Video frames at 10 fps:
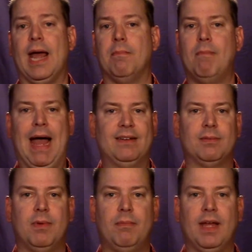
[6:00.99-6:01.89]
and
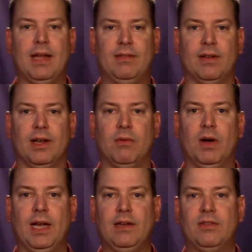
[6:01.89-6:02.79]
maximum insulin
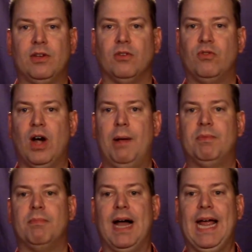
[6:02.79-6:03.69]
released
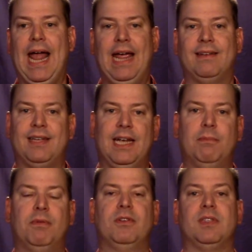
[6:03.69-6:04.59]
dropped by eighteen
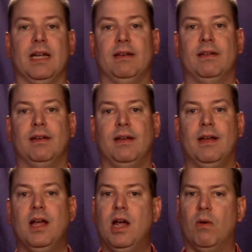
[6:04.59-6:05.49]
percent.
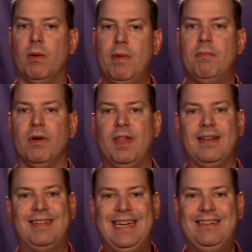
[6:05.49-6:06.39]
Remember
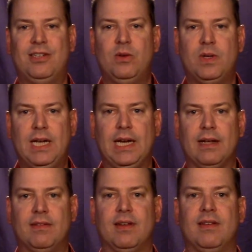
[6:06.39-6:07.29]
that T two D
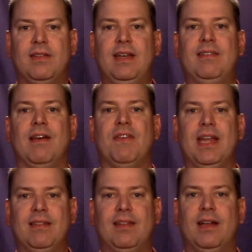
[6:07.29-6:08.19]
is a disease of
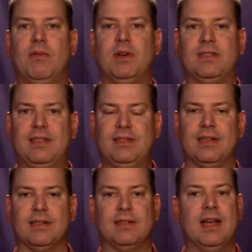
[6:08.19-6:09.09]
insulin
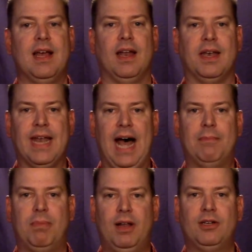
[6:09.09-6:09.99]
resistance,
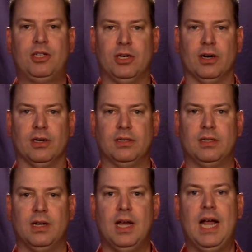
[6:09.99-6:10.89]
not blood sugars.
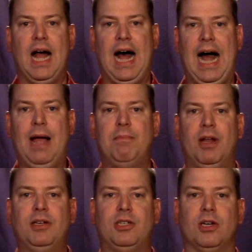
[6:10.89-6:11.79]
High
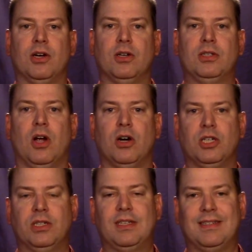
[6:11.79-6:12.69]
blood sugars are
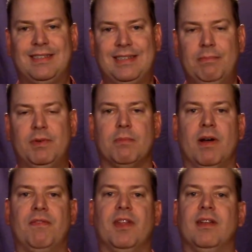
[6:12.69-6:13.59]
just a symptom
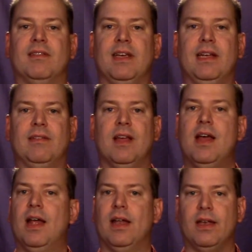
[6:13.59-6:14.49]
of the disease,
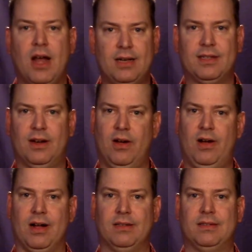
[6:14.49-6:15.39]
not the
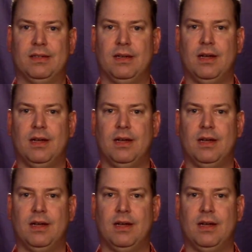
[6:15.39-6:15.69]
cause.